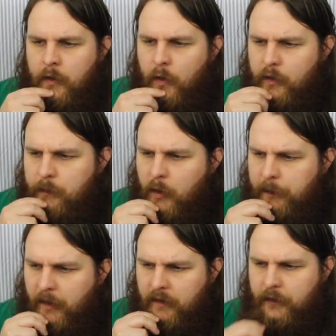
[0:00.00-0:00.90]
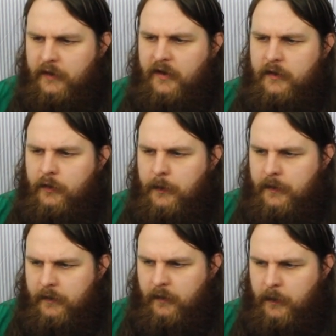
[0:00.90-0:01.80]
The Origin World must have continued to
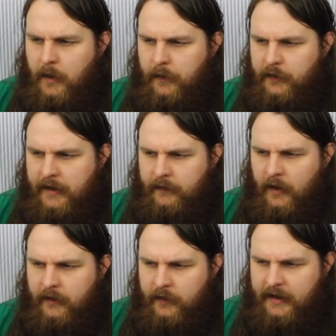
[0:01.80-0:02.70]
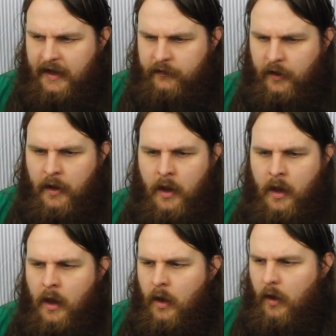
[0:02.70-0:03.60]
exist as well, the tri- tri- Triquetra,
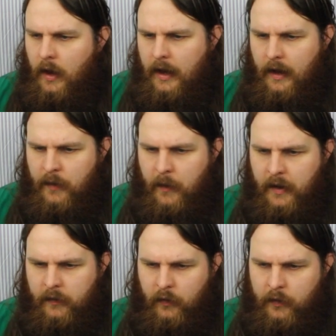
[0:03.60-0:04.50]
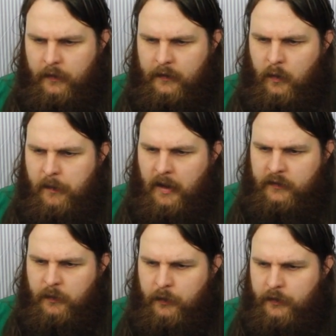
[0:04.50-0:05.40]
uh, otherwise, Jonas and
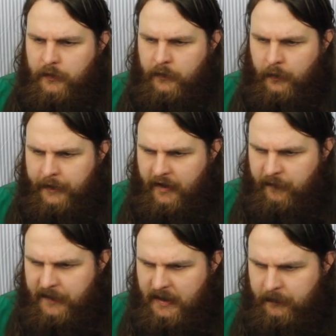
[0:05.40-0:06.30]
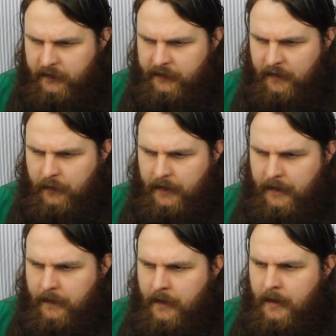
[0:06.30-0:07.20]
Altmartha would not have been able to travel
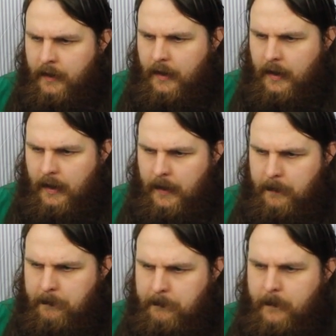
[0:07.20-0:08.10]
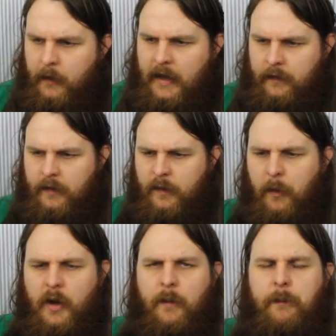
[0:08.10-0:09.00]
there. Um, okay, so this is
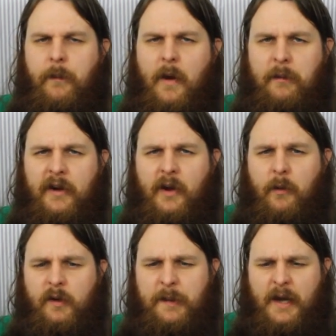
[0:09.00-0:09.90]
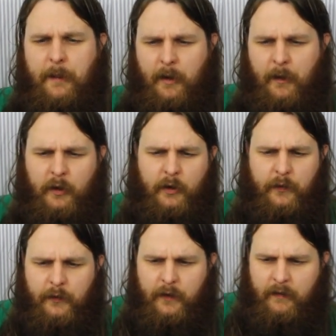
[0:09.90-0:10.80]
the point, uh, Brent, I wanted to pick up on. I'm not going
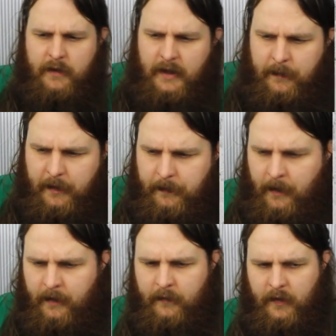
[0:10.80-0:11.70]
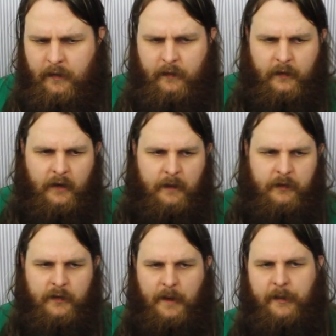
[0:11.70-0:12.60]
to go through everything here, but I don't, have, I don't, have the
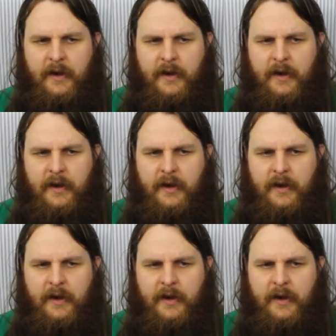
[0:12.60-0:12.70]
time to do that.